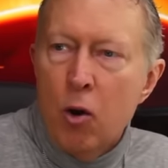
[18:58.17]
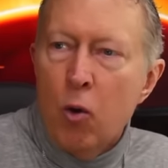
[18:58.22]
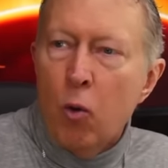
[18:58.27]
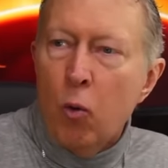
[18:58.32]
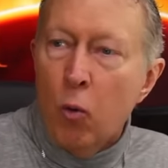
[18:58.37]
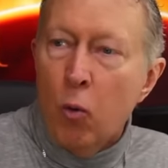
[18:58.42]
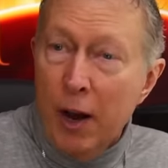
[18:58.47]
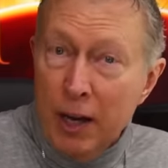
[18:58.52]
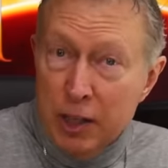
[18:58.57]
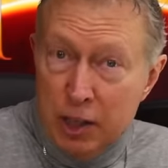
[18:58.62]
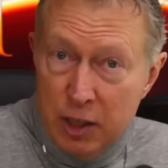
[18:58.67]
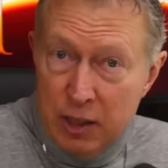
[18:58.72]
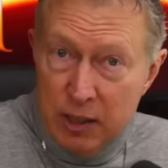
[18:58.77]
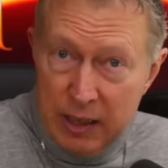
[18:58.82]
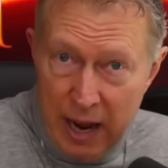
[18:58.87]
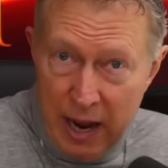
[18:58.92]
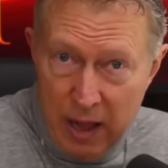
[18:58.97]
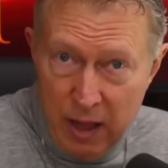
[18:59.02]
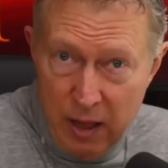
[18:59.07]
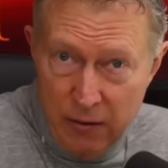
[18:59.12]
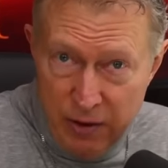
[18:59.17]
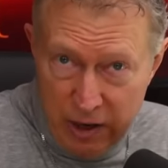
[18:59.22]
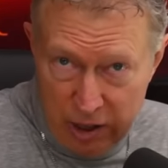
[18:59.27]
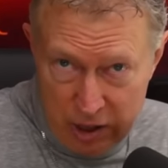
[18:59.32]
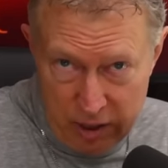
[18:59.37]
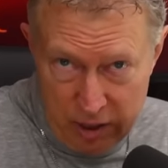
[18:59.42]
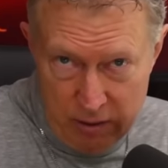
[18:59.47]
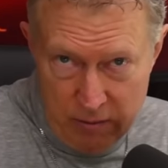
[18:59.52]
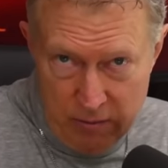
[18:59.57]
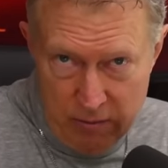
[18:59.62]
Russian
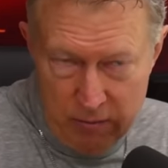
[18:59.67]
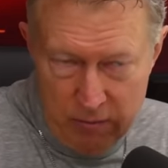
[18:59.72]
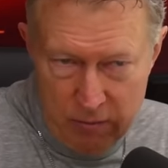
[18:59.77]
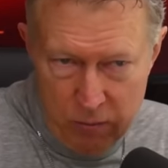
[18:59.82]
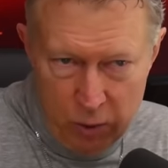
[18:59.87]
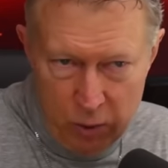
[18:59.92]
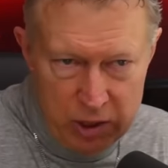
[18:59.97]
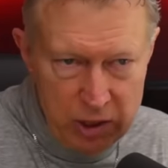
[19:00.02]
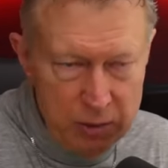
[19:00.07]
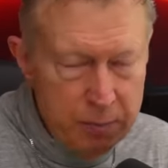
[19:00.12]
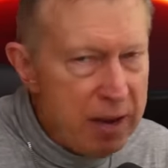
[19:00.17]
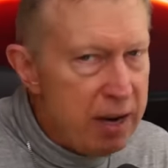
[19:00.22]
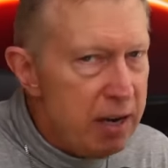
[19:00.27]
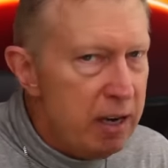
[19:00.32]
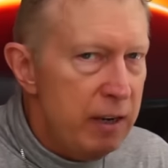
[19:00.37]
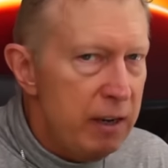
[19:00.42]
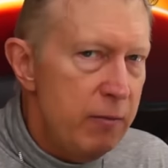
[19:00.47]
television, which made it